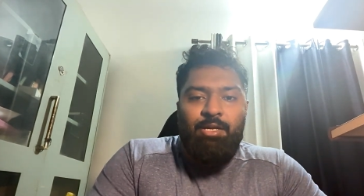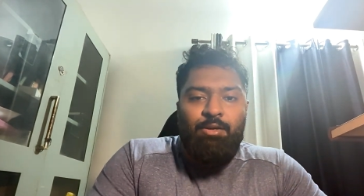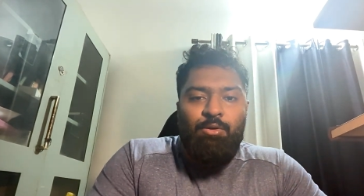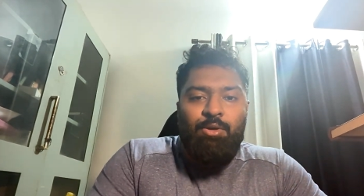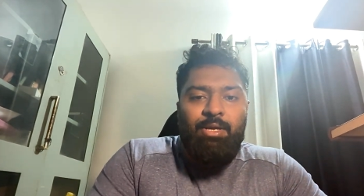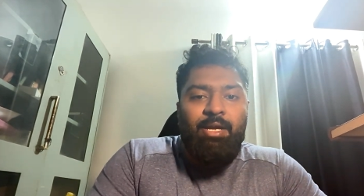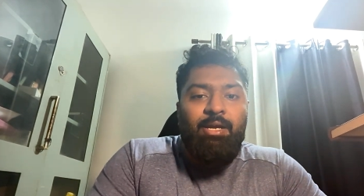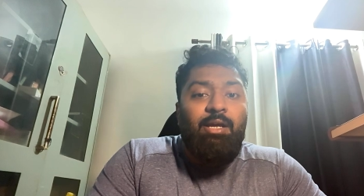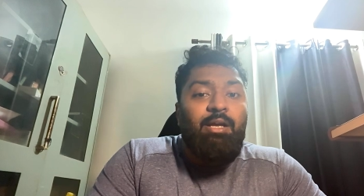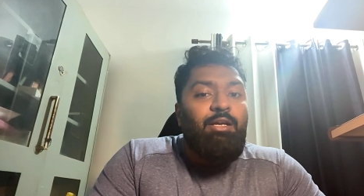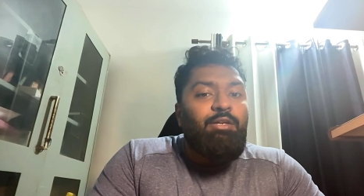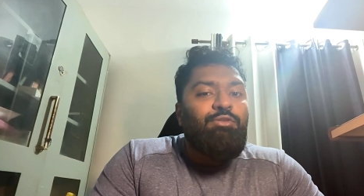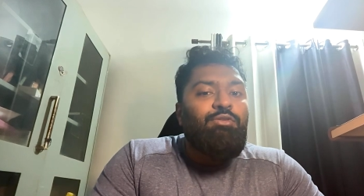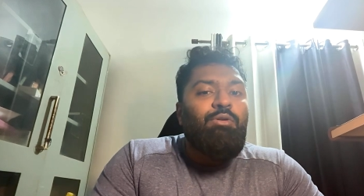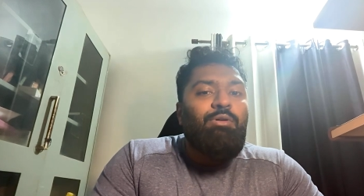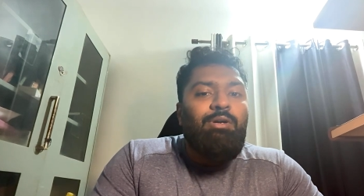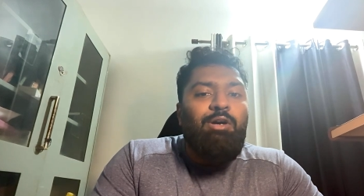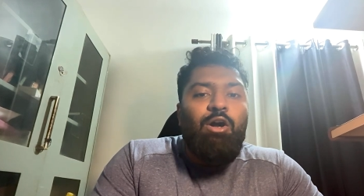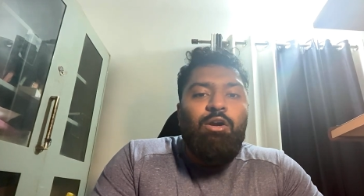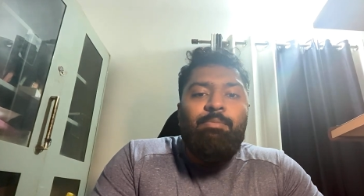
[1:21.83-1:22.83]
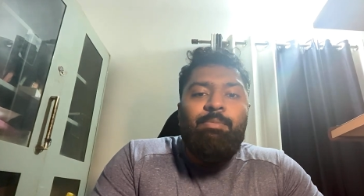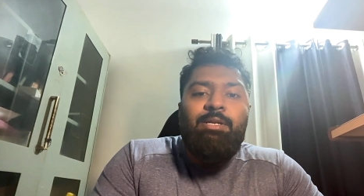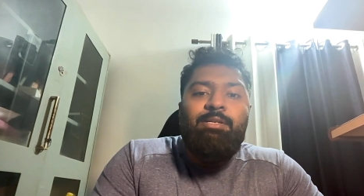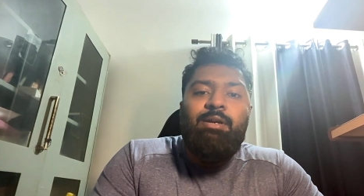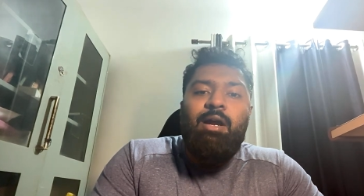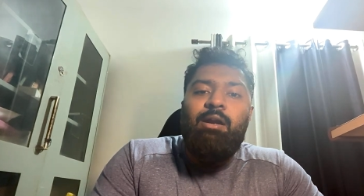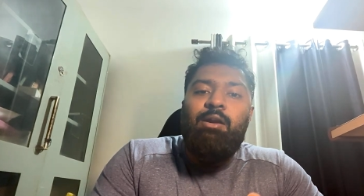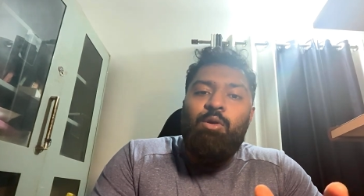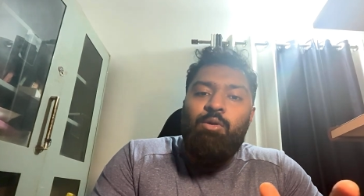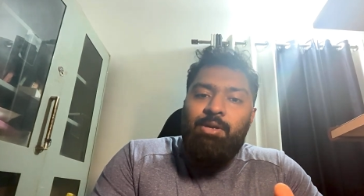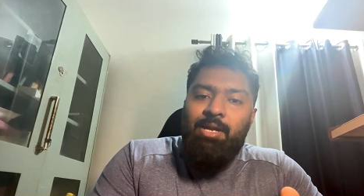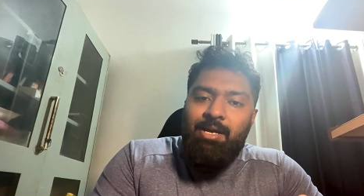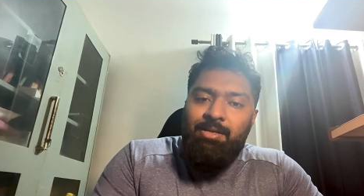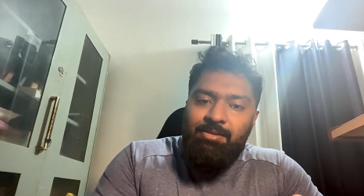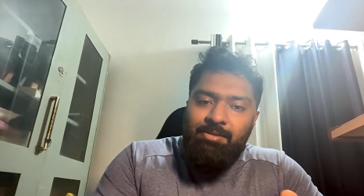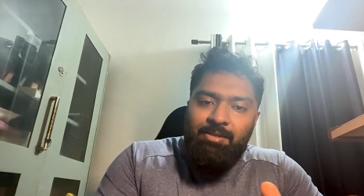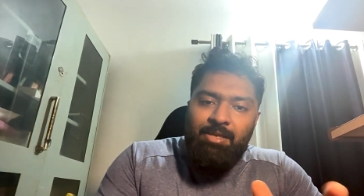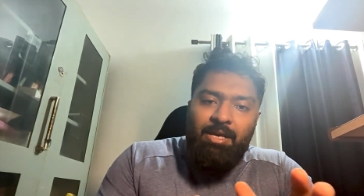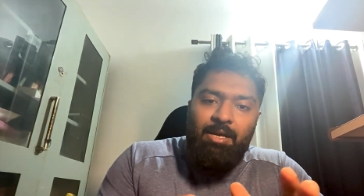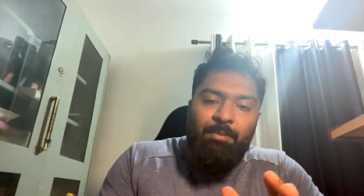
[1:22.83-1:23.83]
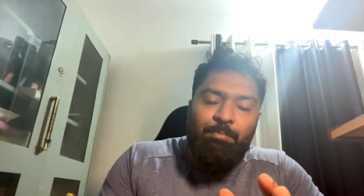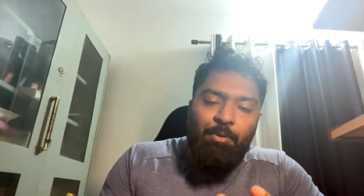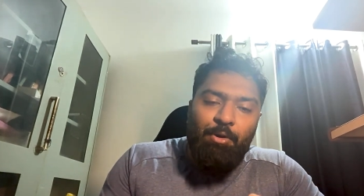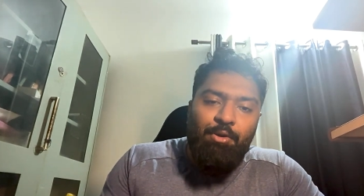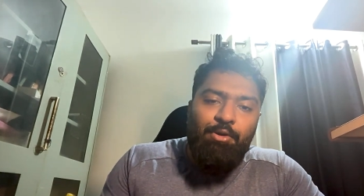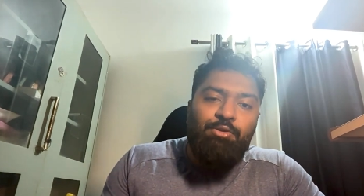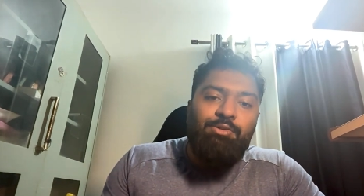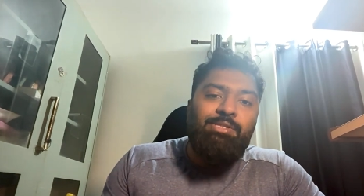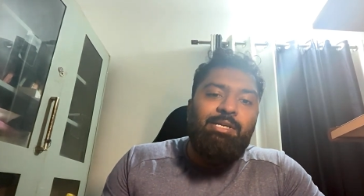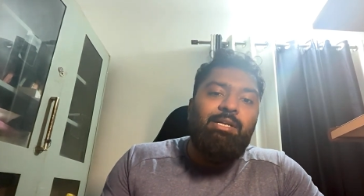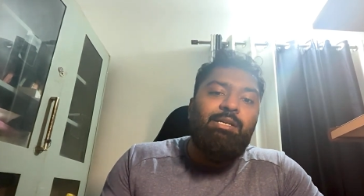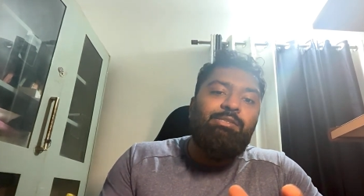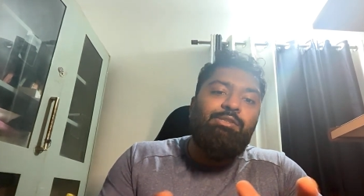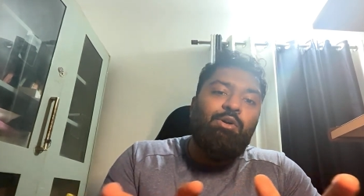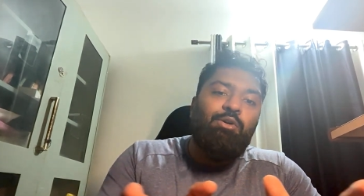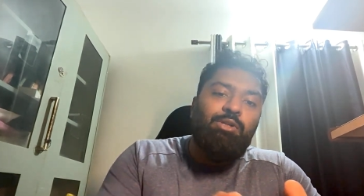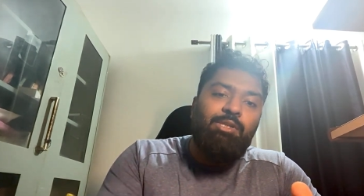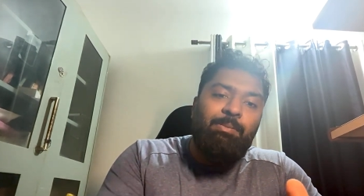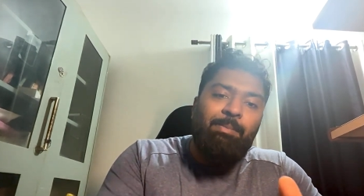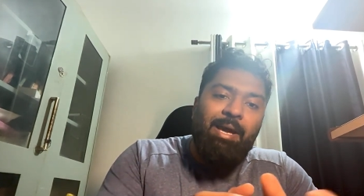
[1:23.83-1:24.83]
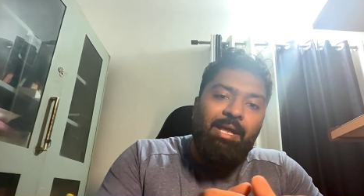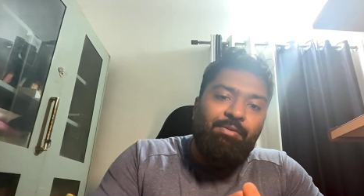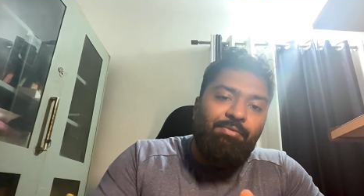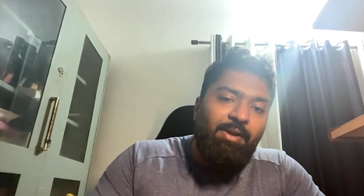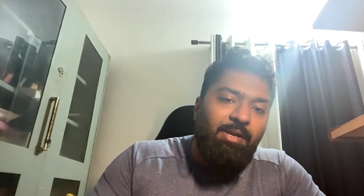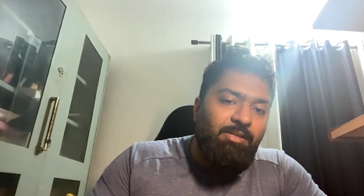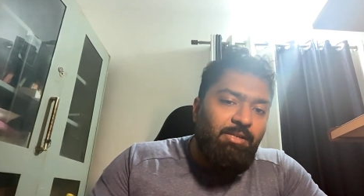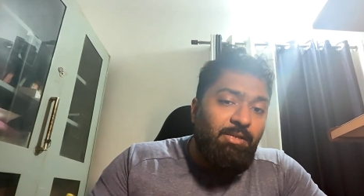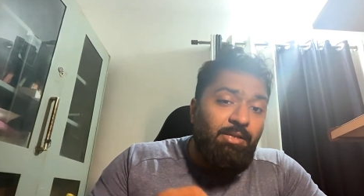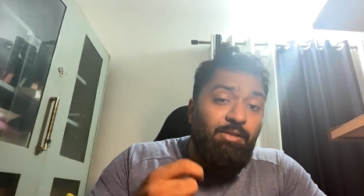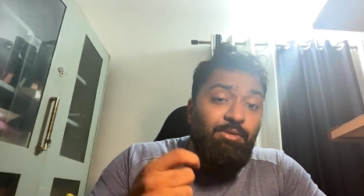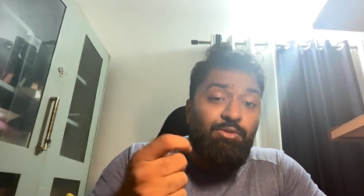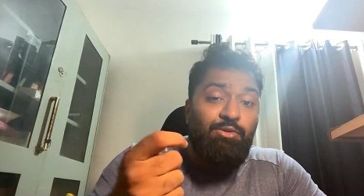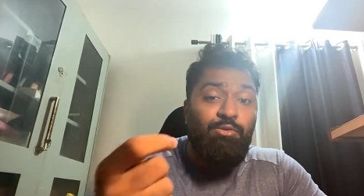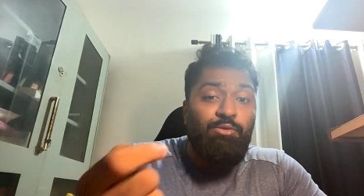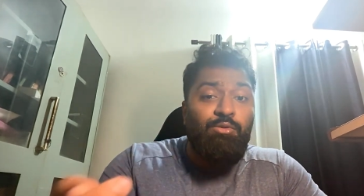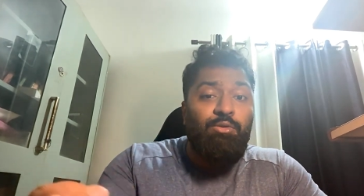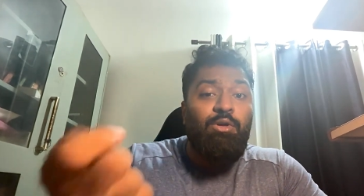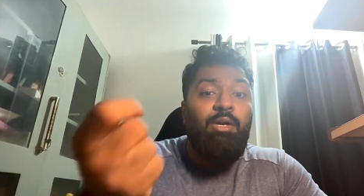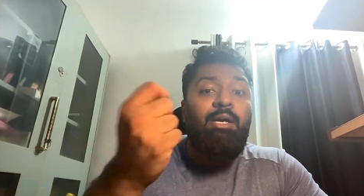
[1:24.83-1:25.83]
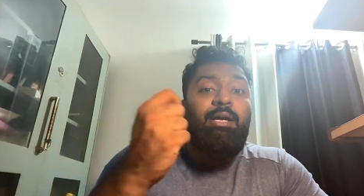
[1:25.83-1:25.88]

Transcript: Okay, so government shall not ask the producers or the manufacturers to